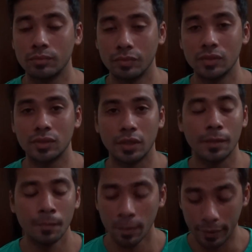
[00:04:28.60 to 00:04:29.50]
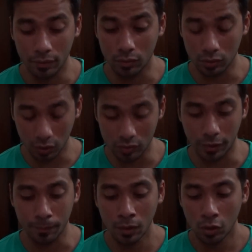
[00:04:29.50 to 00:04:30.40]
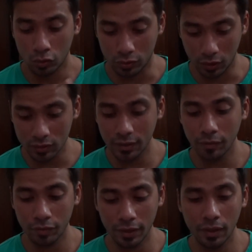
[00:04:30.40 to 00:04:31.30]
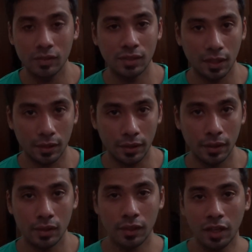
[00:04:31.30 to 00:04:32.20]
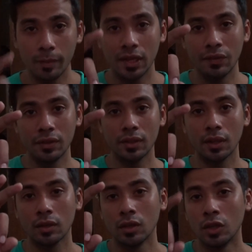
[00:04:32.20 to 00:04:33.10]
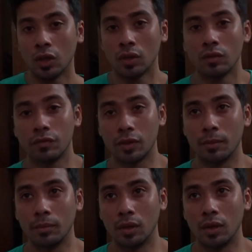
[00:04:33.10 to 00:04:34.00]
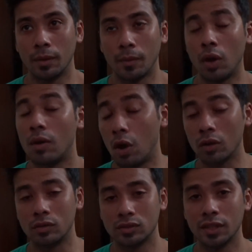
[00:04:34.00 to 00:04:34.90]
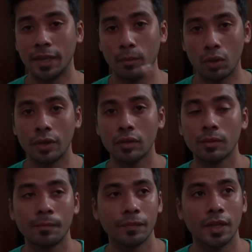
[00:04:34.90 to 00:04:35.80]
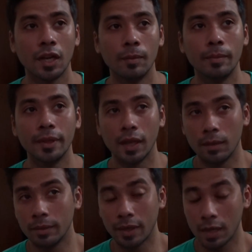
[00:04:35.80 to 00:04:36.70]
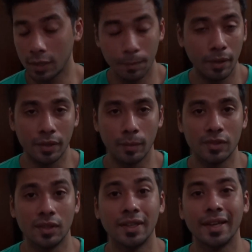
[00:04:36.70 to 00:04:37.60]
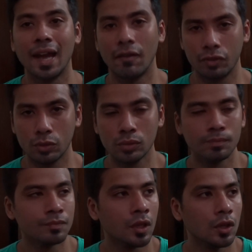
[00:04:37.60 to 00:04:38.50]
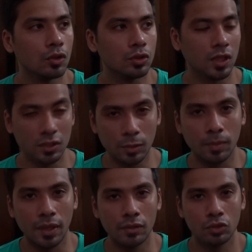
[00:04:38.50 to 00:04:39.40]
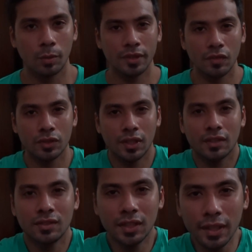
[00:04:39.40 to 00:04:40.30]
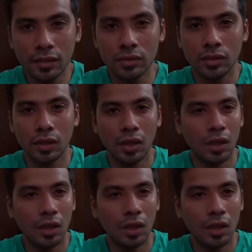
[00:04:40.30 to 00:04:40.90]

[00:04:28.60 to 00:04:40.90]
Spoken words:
Thursday. So Thursday, Friday, Saturday, and I'll be leaving there from on Sunday morning, and I'll get back here by Sunday afternoon. So that is the plan. So I'll be there for the next 3 days.